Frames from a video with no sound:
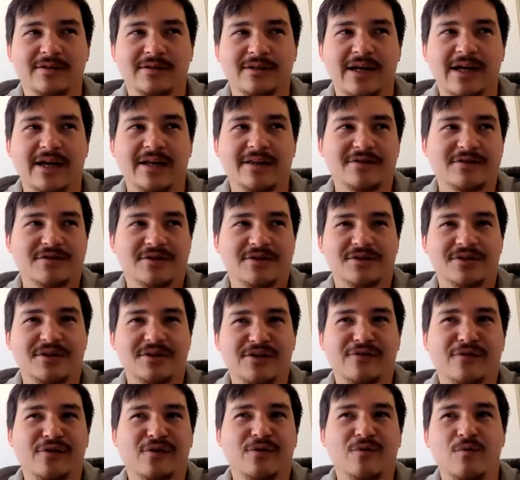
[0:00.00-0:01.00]
Yeah, there's just
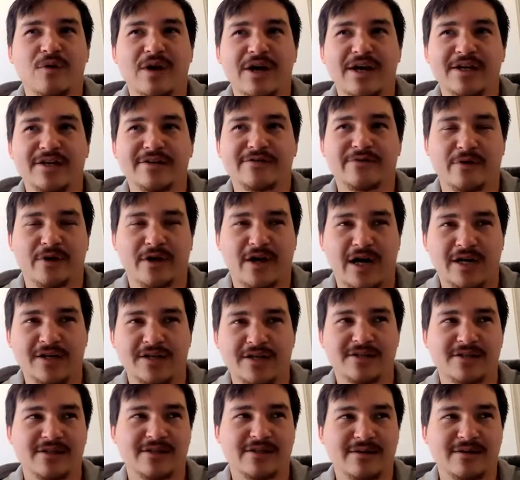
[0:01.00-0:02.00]
different ways for
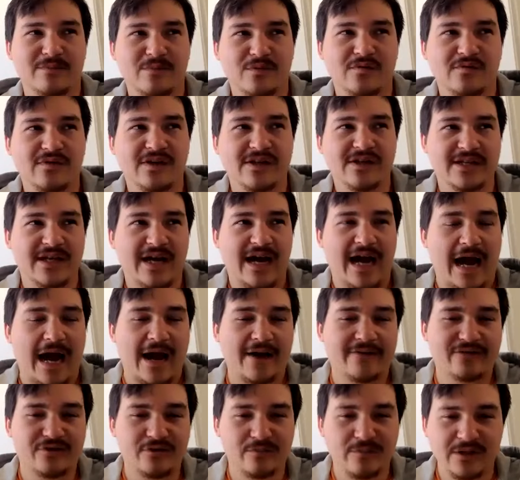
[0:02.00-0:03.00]
consciousness to move. It doesn't
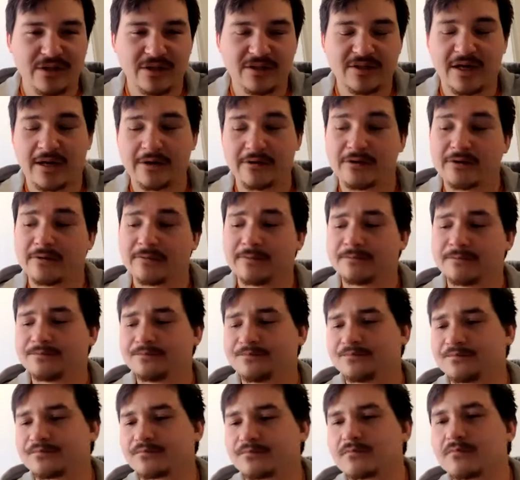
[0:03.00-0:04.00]
have to be a tunnel.
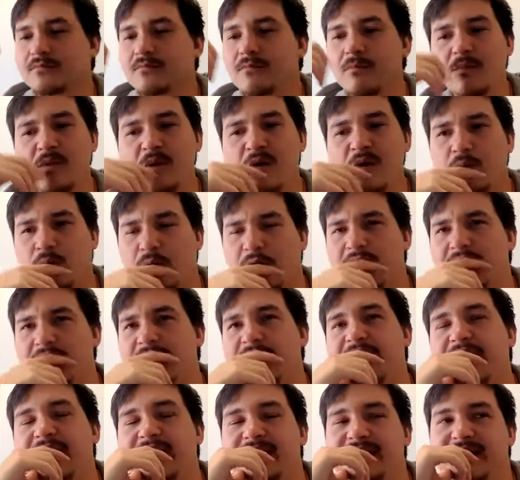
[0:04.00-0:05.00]
One of
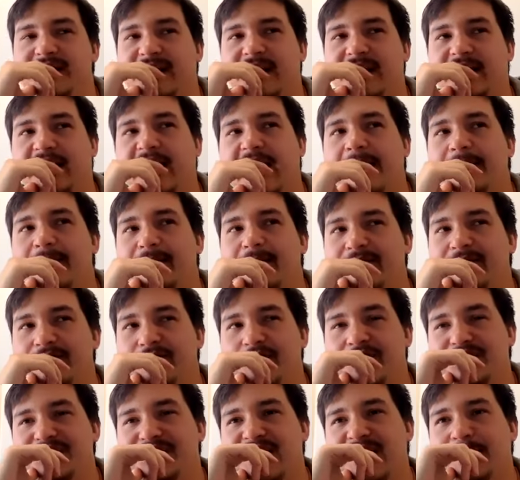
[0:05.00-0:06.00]
the things that can happen,
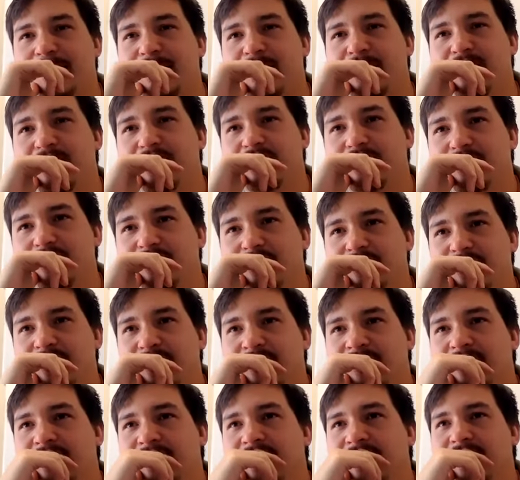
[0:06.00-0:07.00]
for example,
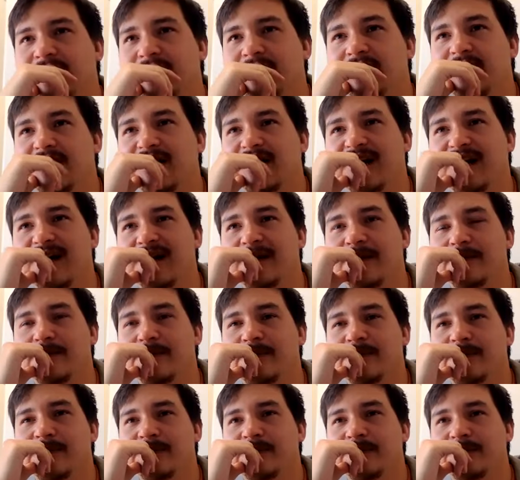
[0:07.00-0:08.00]

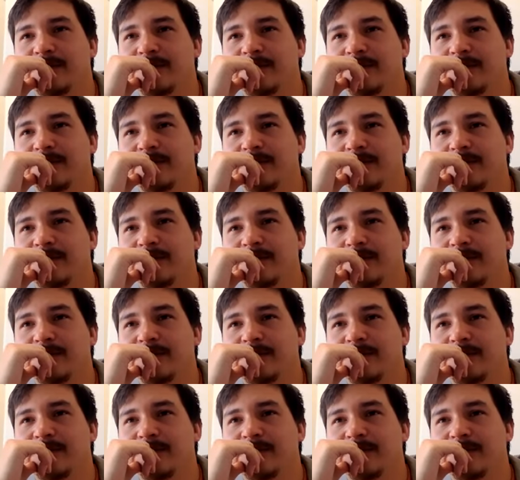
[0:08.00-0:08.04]
um,